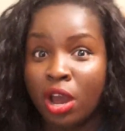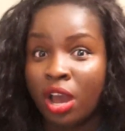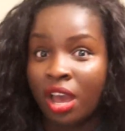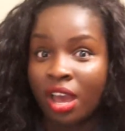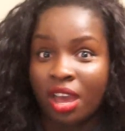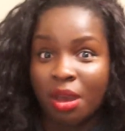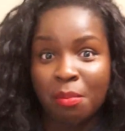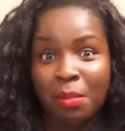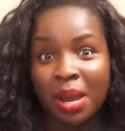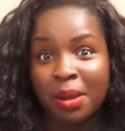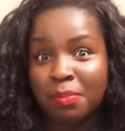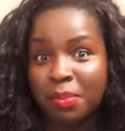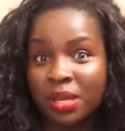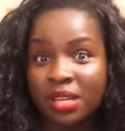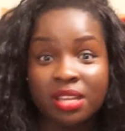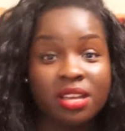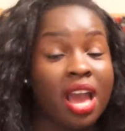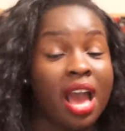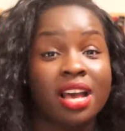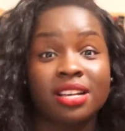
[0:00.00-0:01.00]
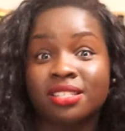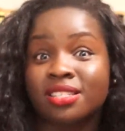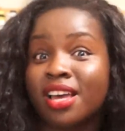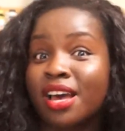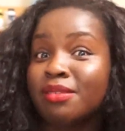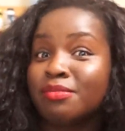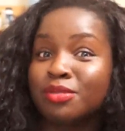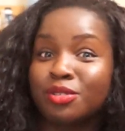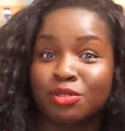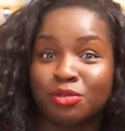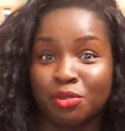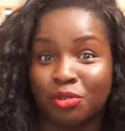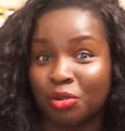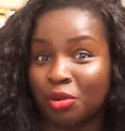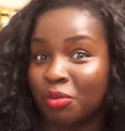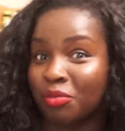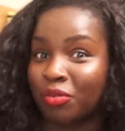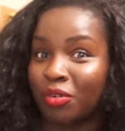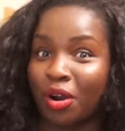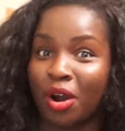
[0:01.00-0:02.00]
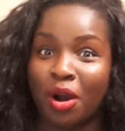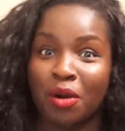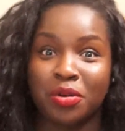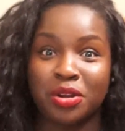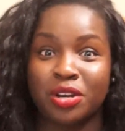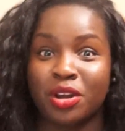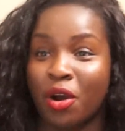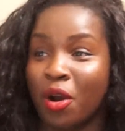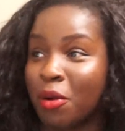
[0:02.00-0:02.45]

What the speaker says: It might be SM's new group for all we know.